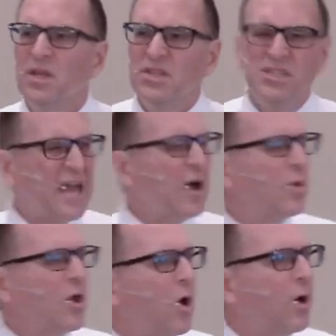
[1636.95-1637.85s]
This is how
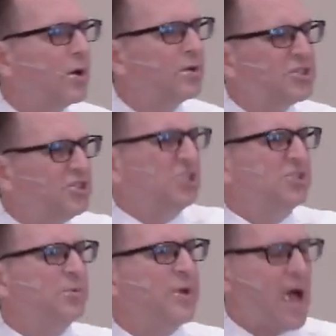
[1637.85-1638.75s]
we are. This is just
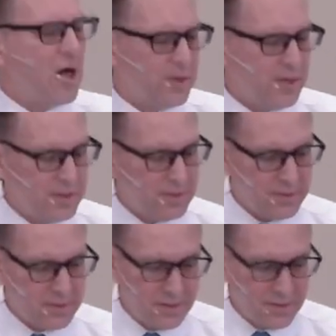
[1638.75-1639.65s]
the reality.
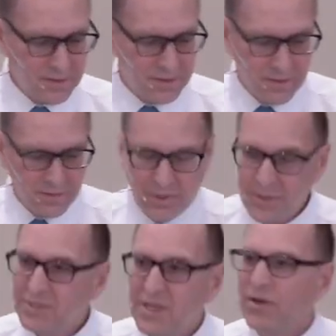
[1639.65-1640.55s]

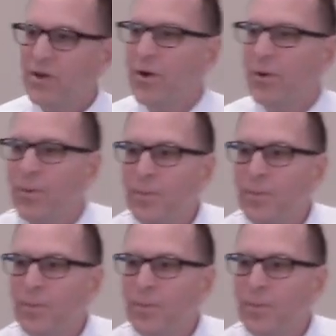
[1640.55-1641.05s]
Paul's saying, no,